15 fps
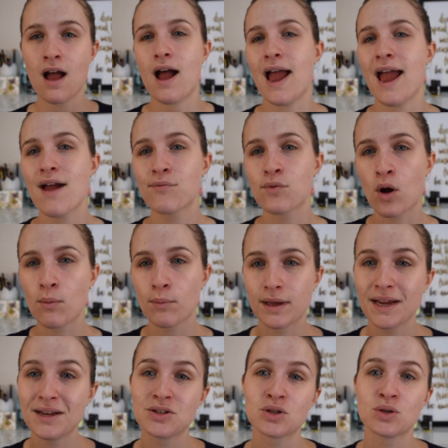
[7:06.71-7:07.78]
I have
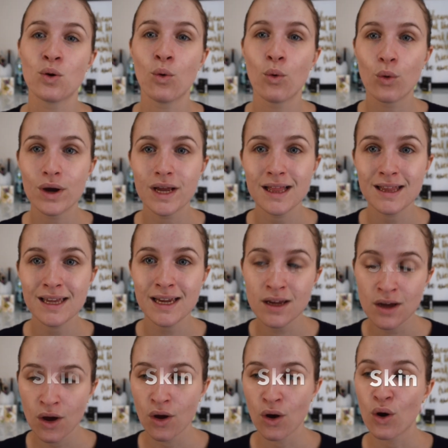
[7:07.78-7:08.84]
combination
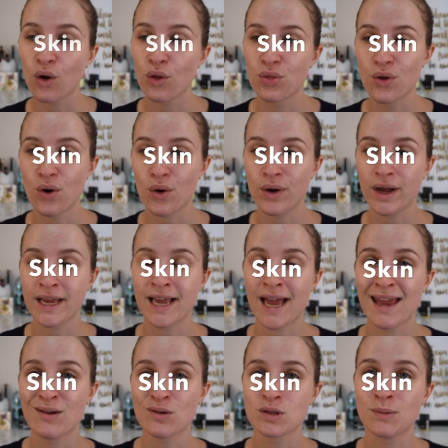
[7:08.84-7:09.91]
oily, though it
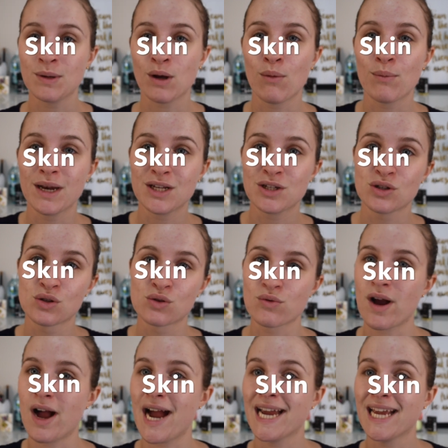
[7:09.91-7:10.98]
can also be combination
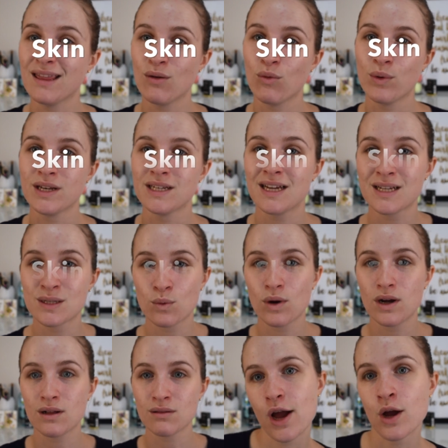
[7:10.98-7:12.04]
dry in the winter as
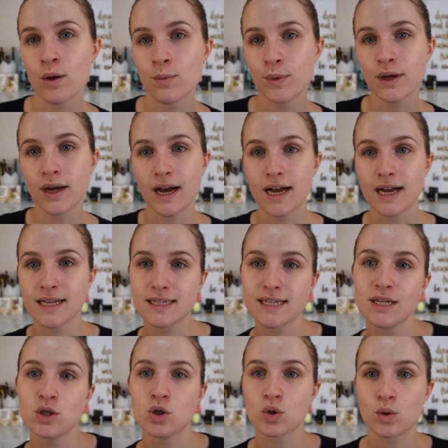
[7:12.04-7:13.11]
well. I hope you guys
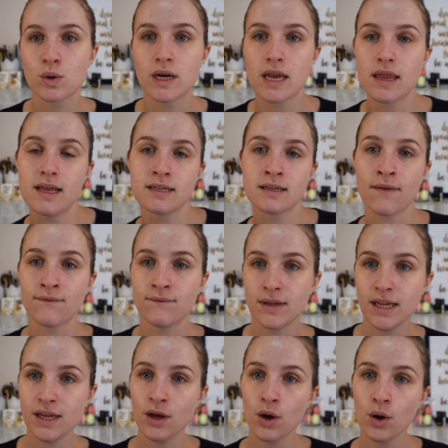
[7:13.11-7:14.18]
enjoyed this
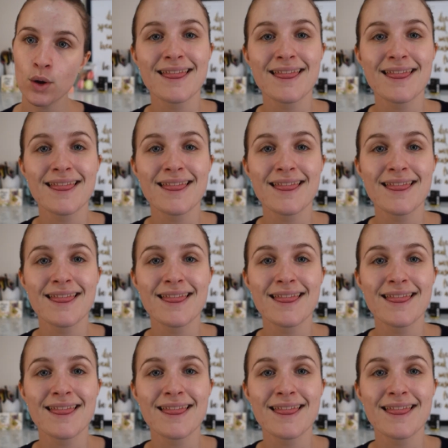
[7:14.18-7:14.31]
video.